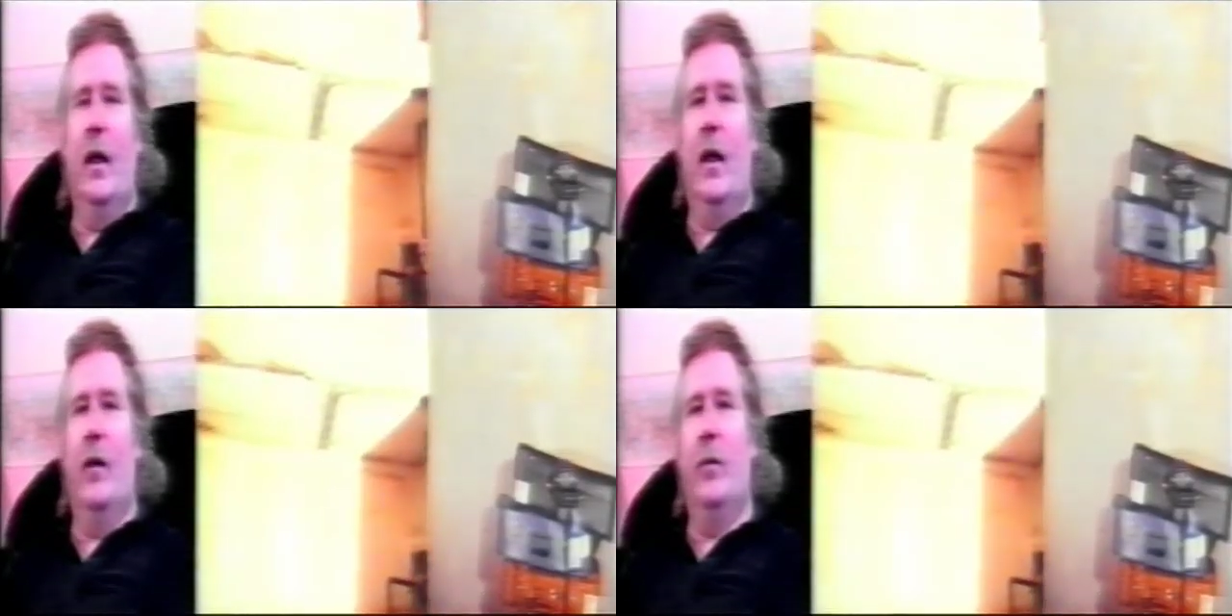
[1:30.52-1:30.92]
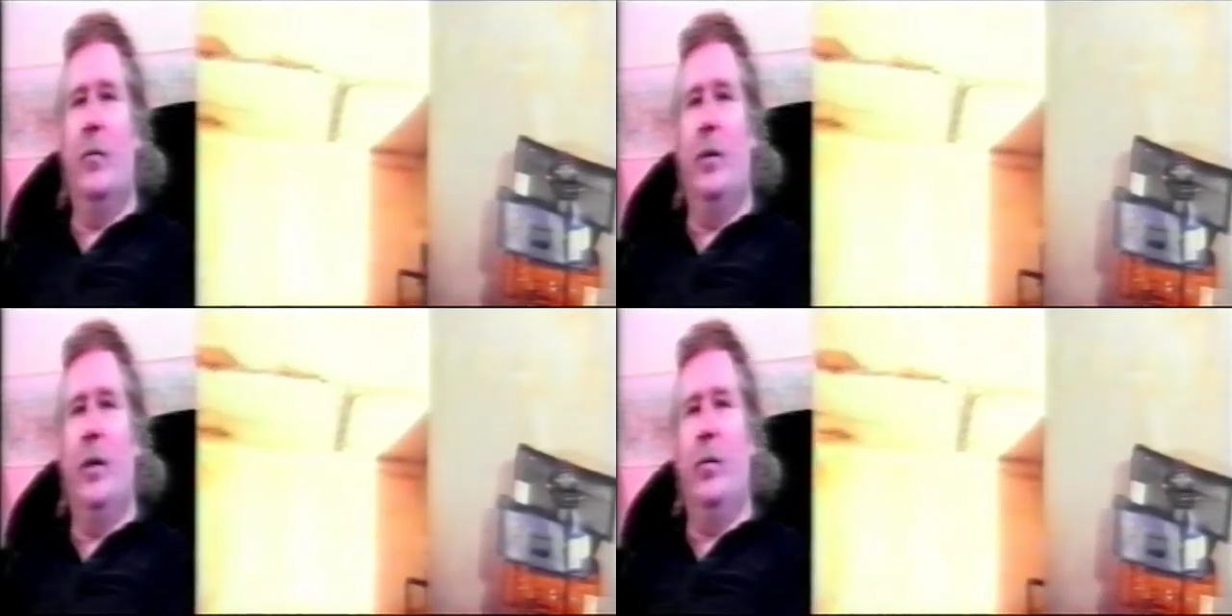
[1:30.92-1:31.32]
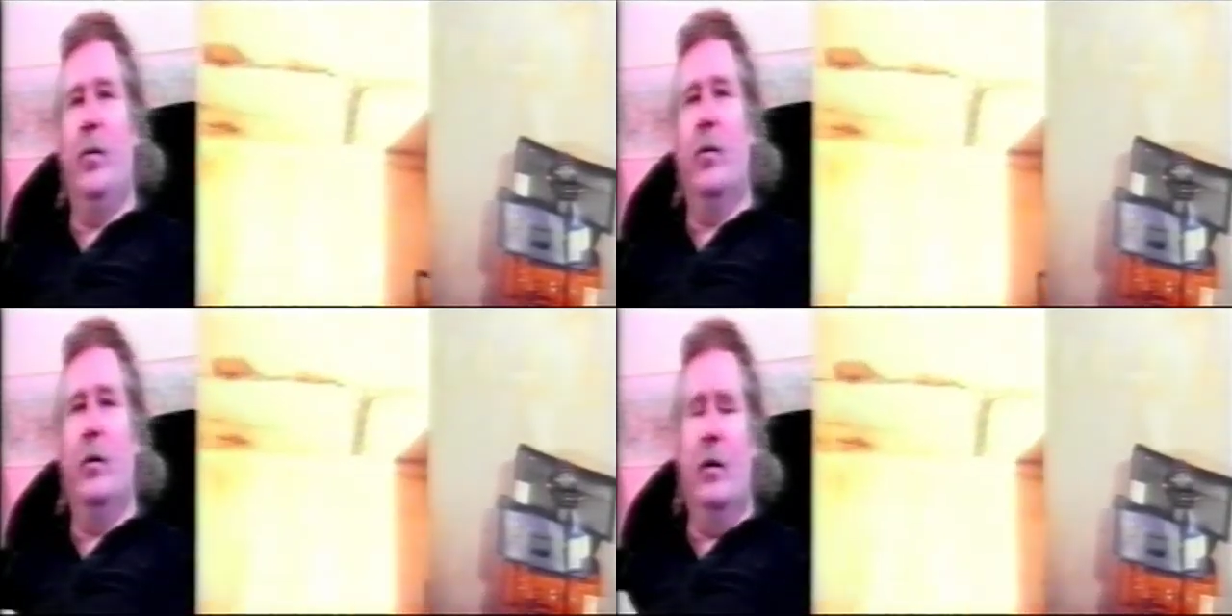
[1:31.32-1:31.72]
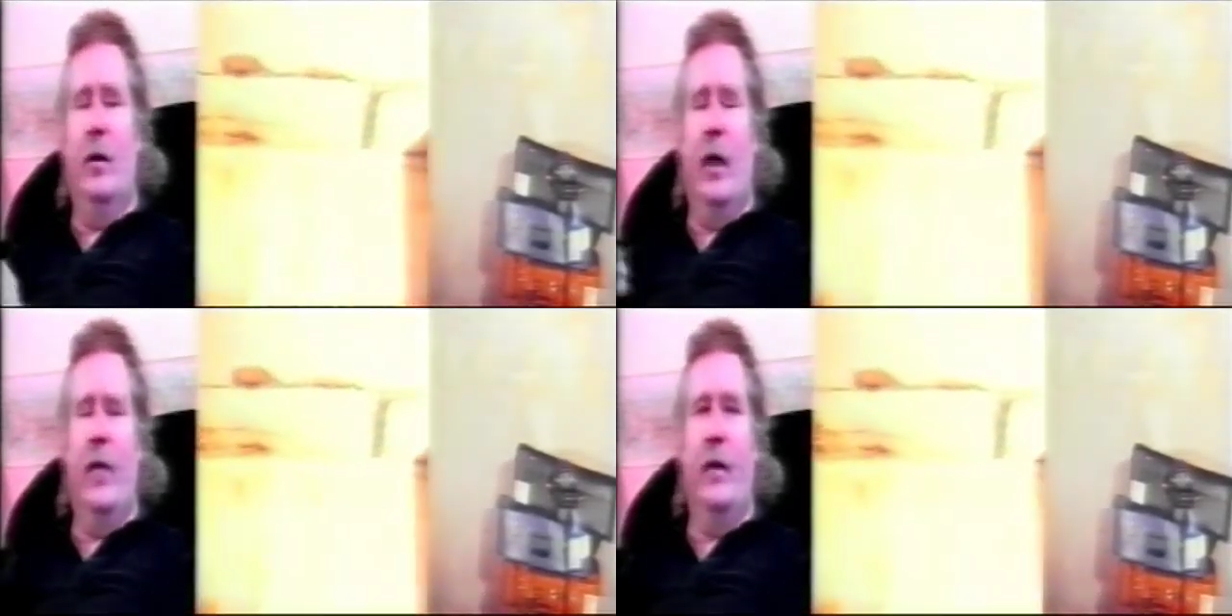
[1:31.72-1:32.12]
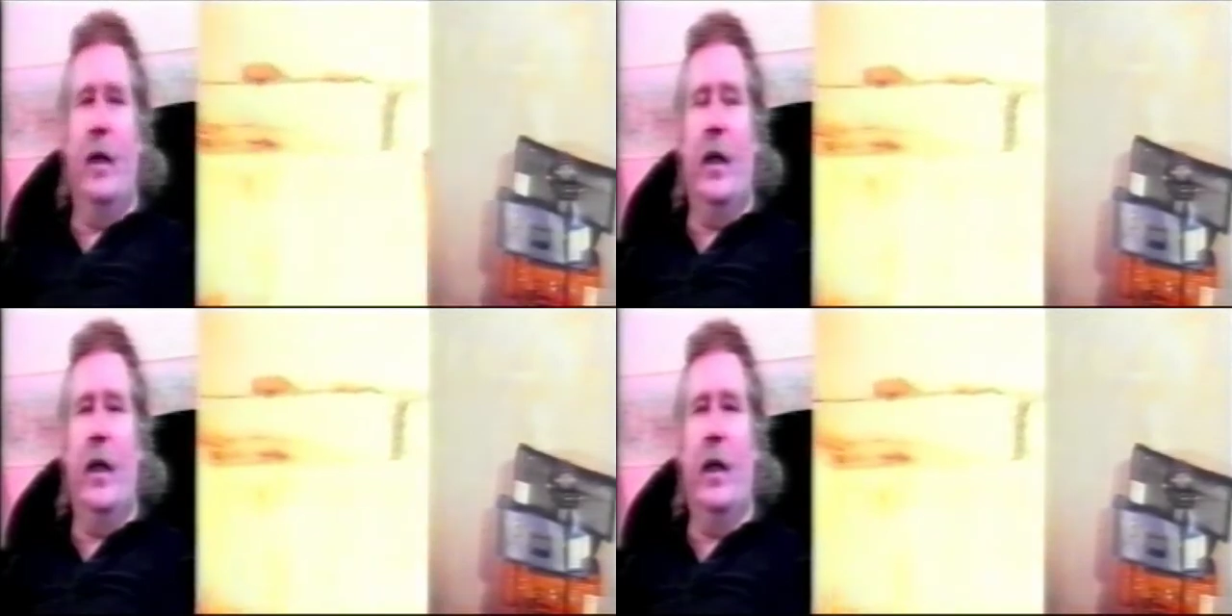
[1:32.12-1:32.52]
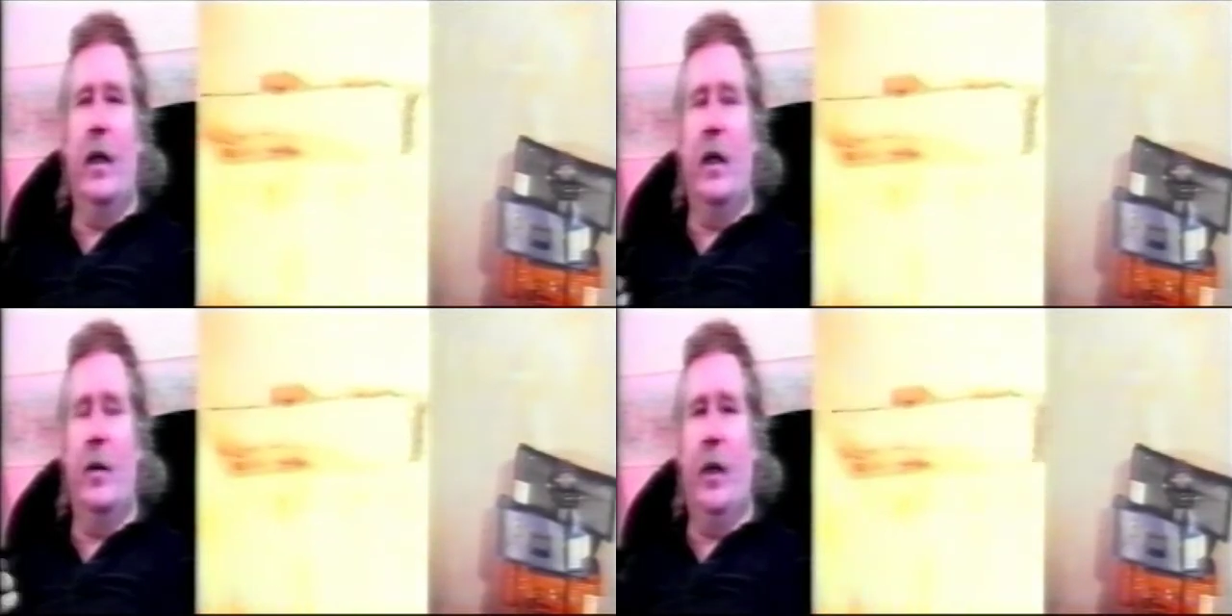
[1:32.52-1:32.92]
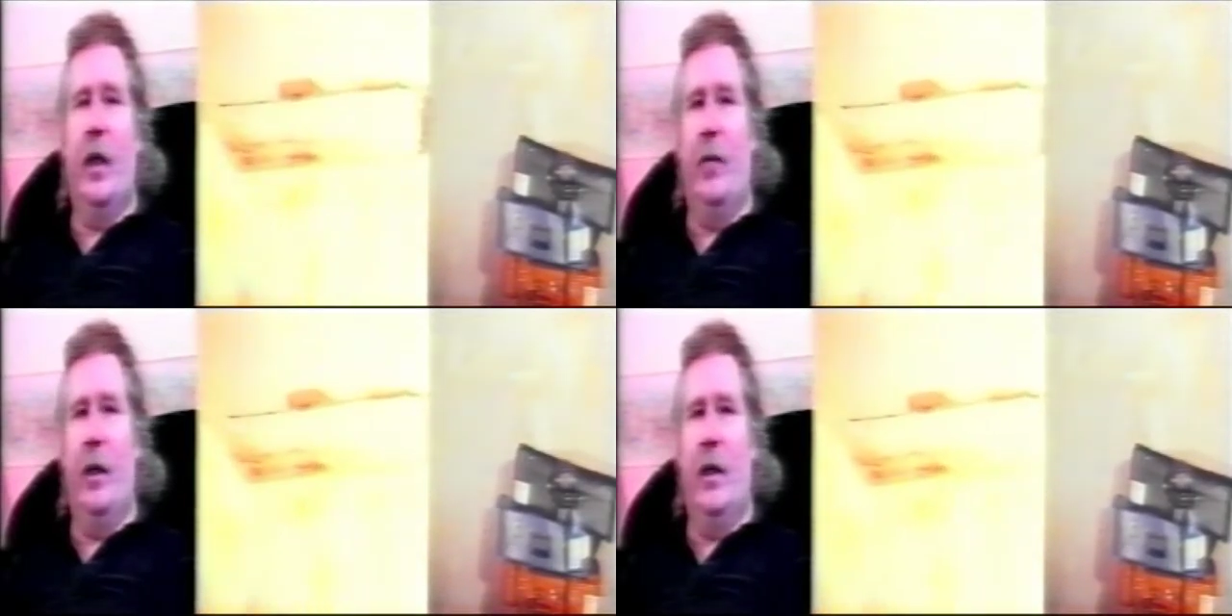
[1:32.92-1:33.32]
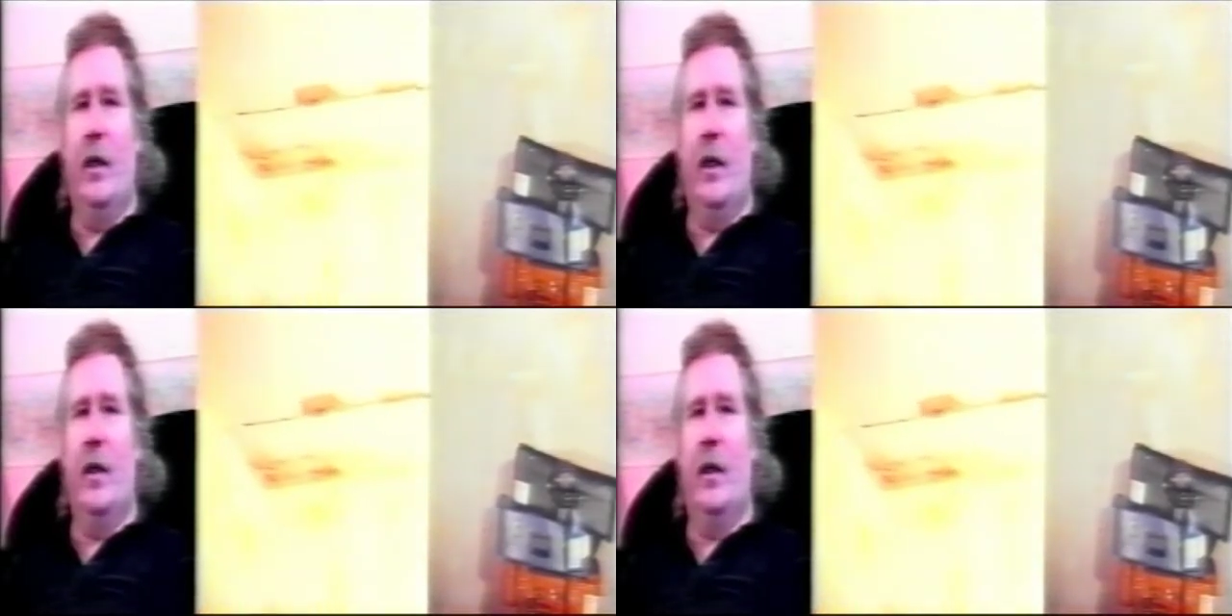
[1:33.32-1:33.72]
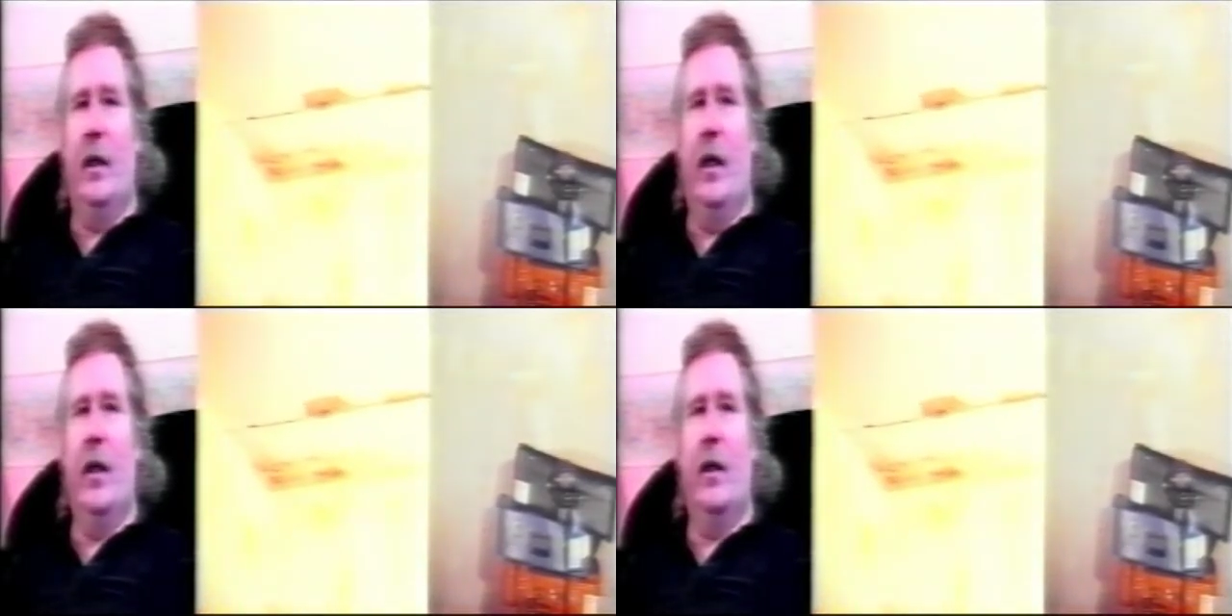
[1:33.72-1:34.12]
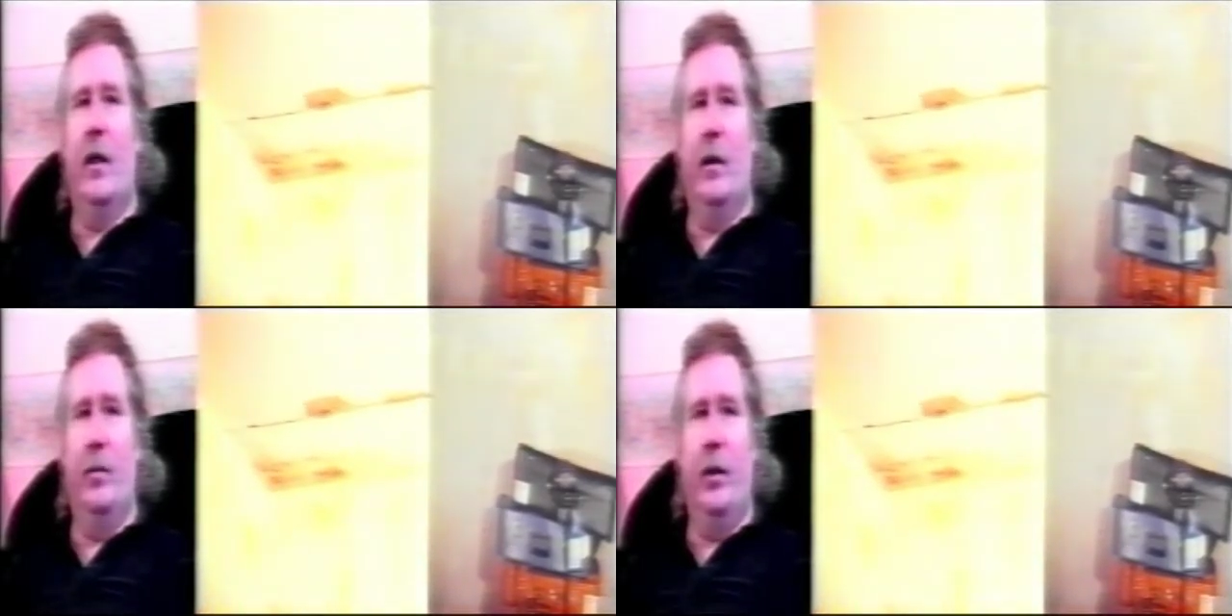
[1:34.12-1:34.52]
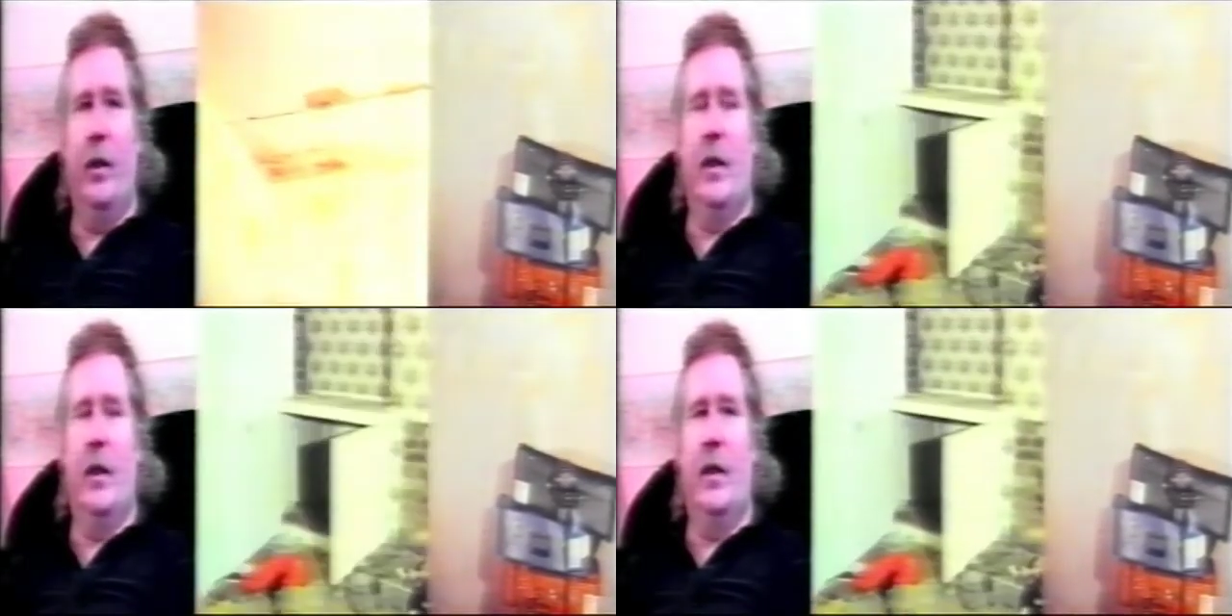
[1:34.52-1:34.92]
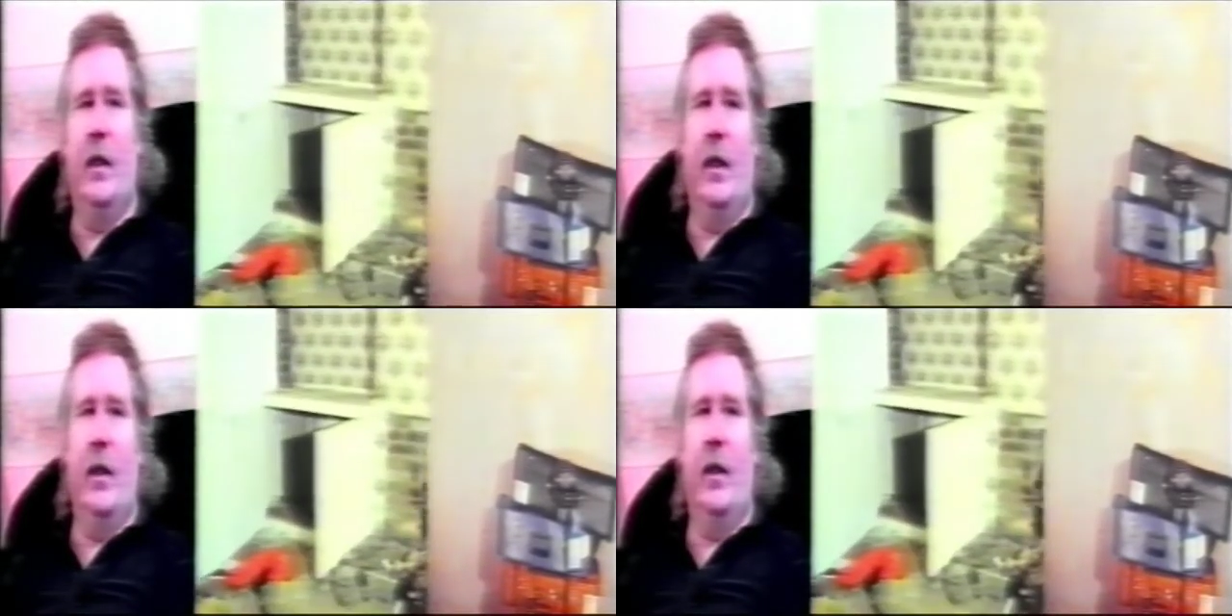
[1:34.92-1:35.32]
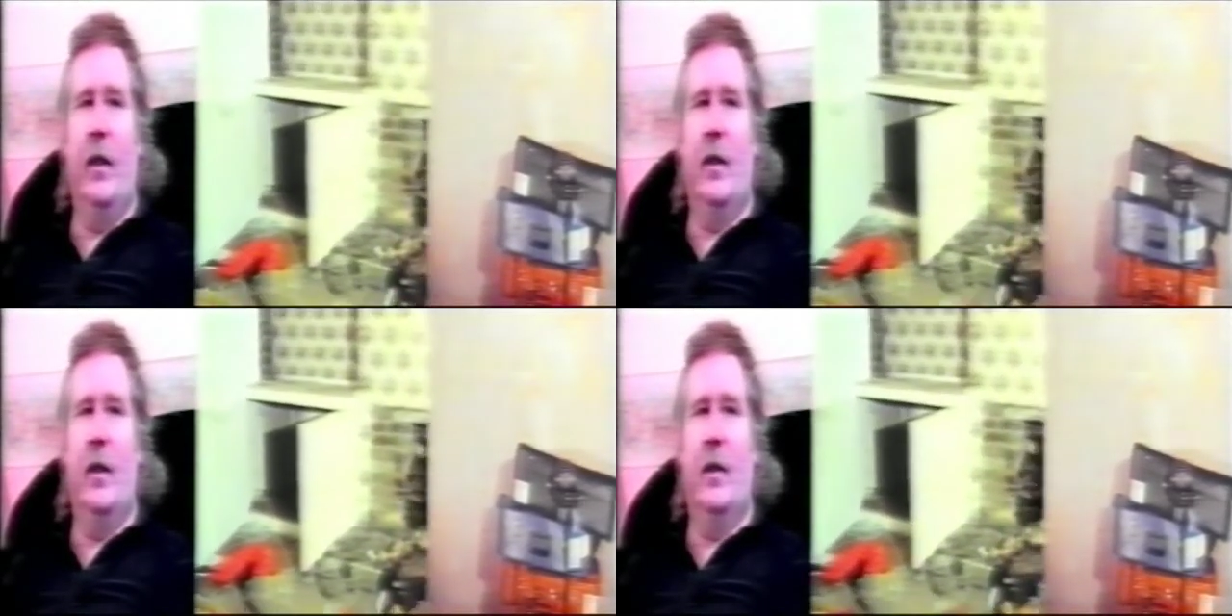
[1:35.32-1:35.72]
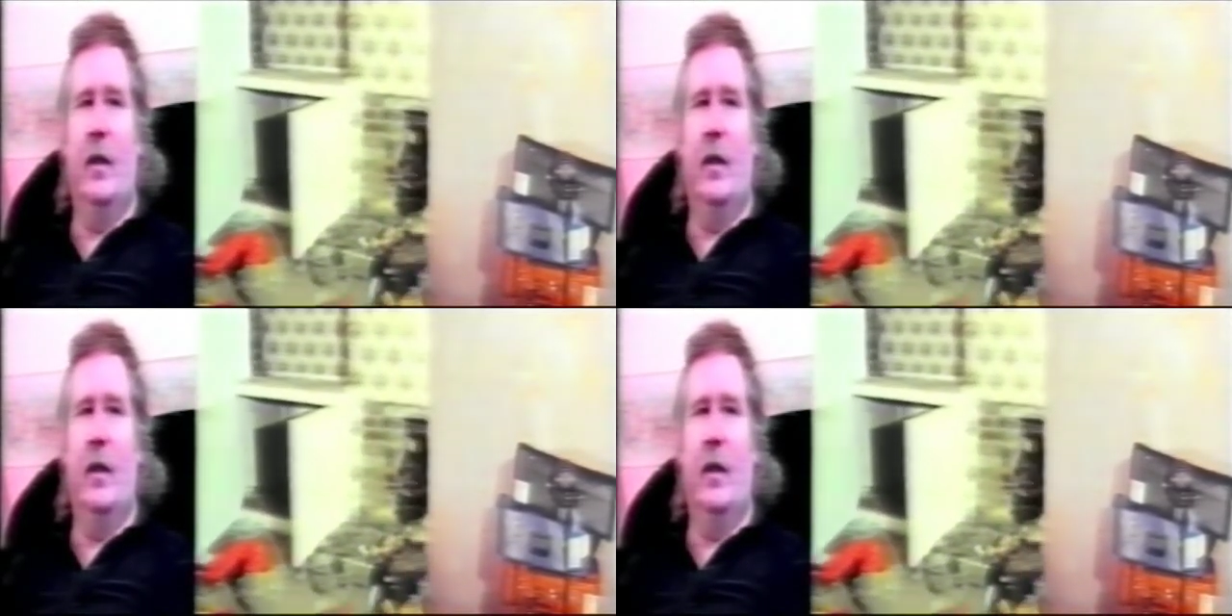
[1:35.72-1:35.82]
And when people left that area, it actually became a deserted area and then the place deteriorated.